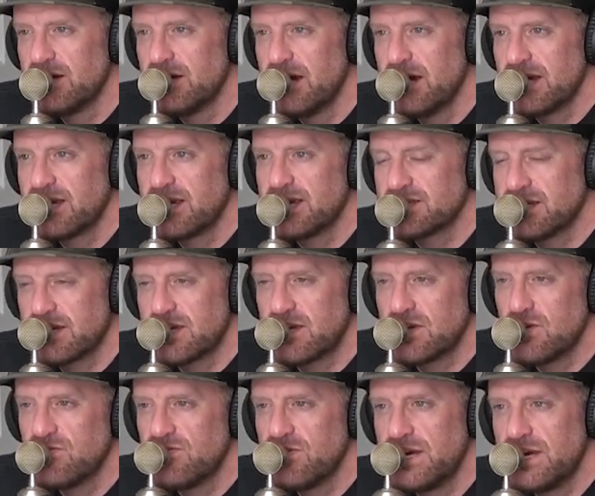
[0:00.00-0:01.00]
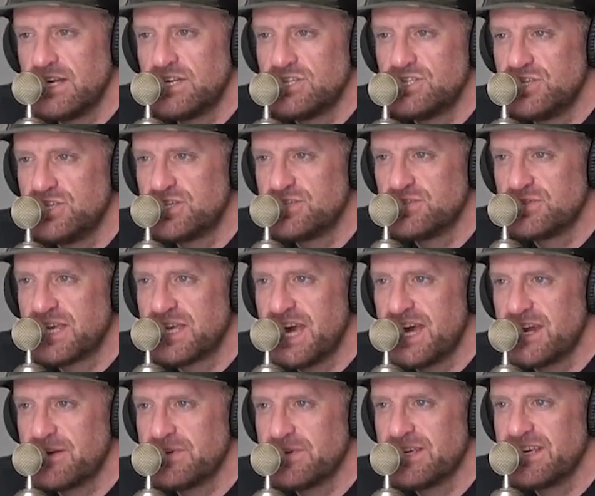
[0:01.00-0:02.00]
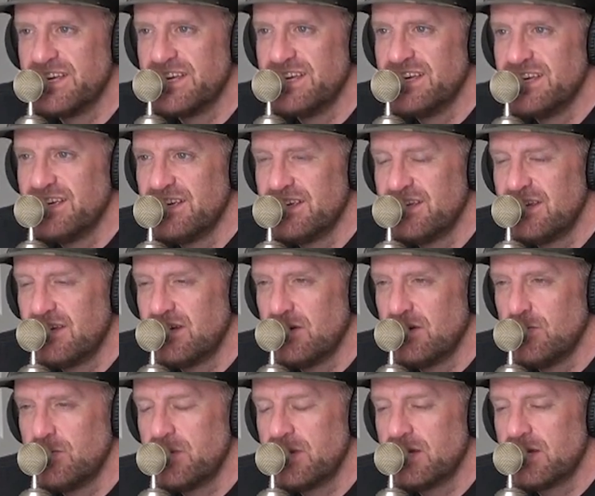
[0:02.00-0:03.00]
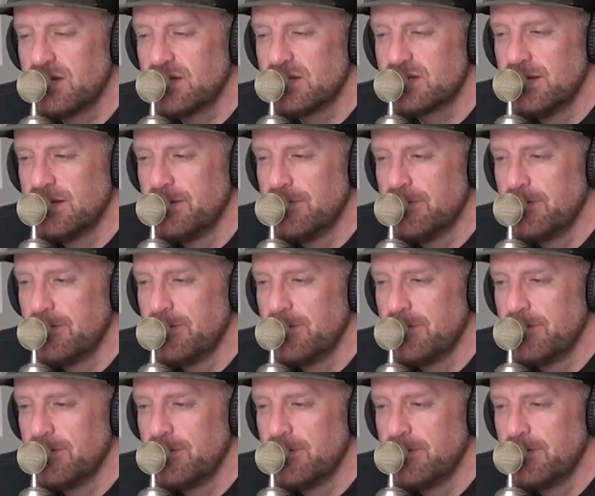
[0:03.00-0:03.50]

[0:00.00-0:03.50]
I guess I could go find a jiu-jitsu academy, you know, because